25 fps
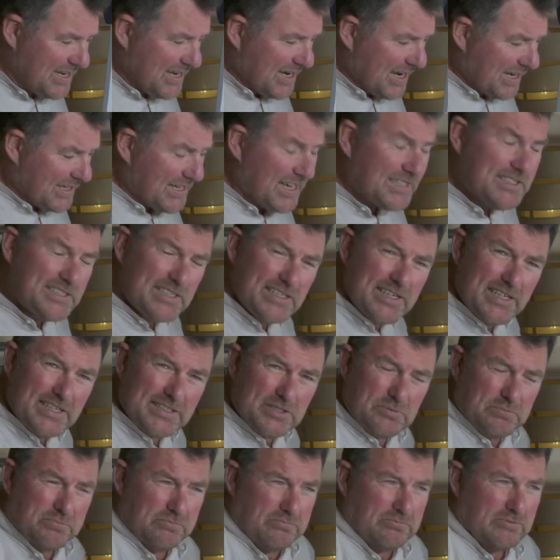And actually
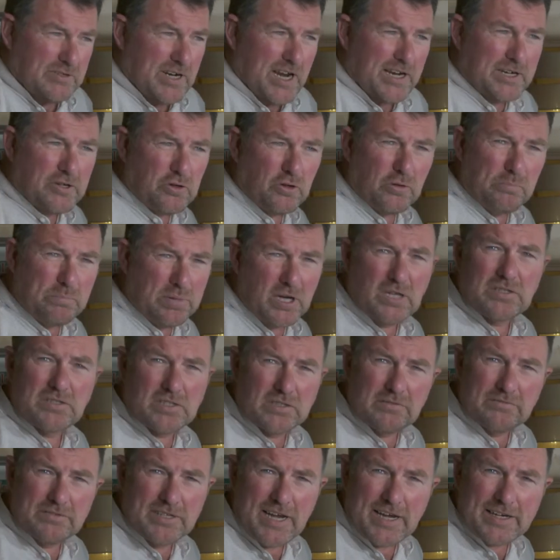it's what I call
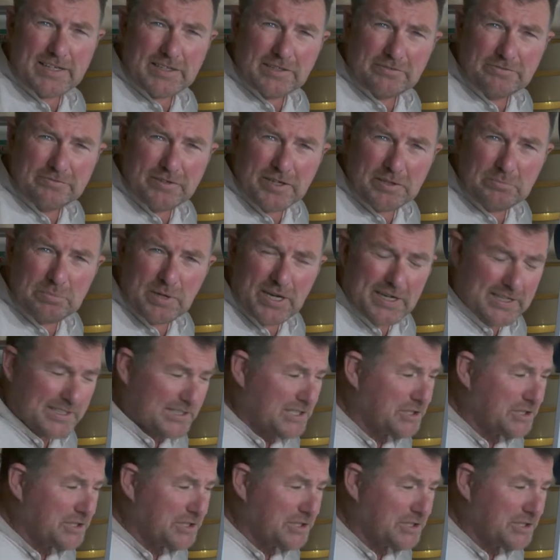positive negative feedback.